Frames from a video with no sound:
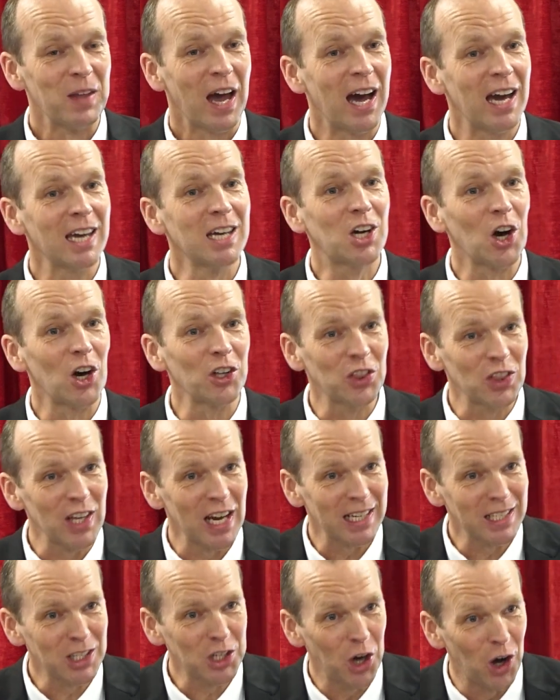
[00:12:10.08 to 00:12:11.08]
I got
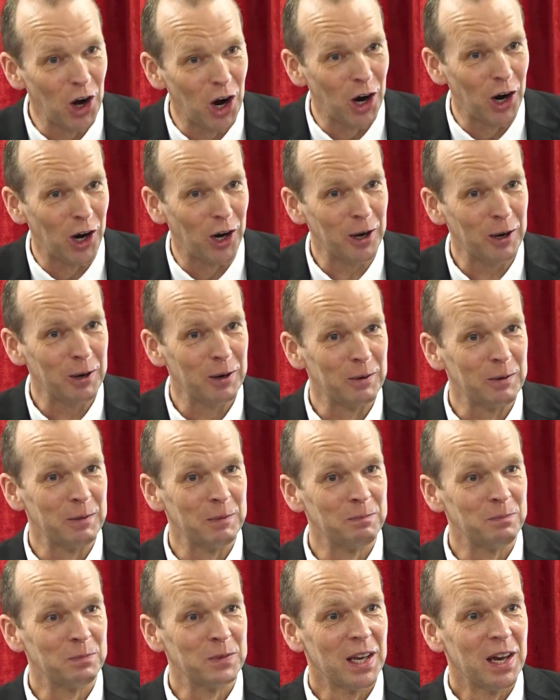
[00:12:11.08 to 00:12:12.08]
that car.
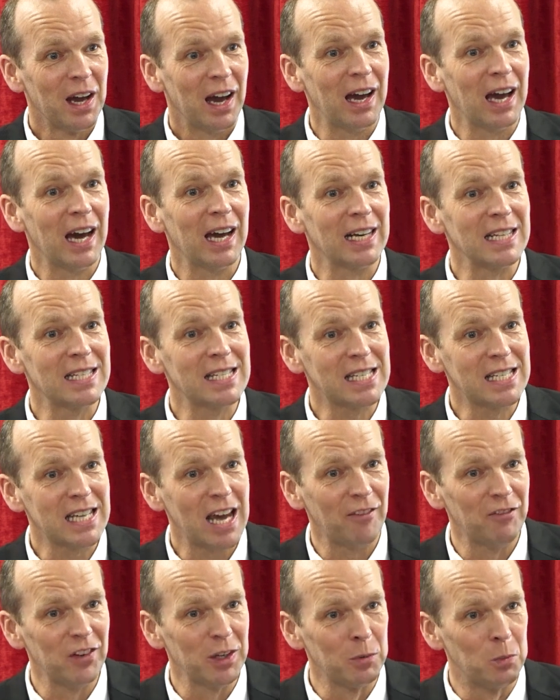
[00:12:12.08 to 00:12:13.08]
I had it
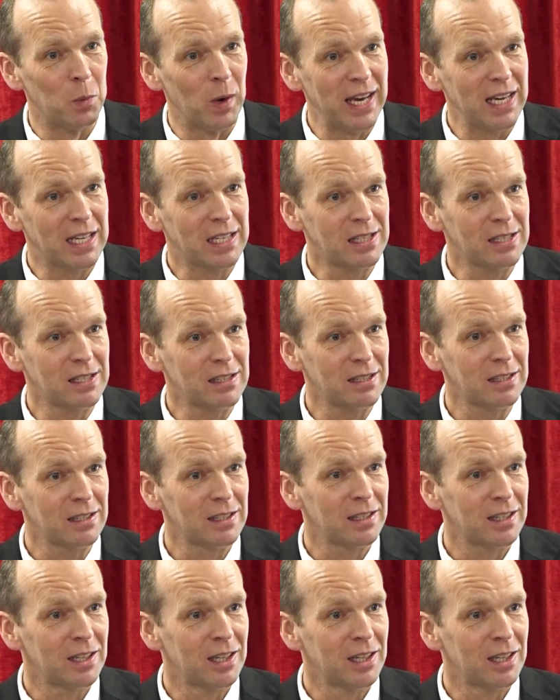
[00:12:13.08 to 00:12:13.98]
seven weeks.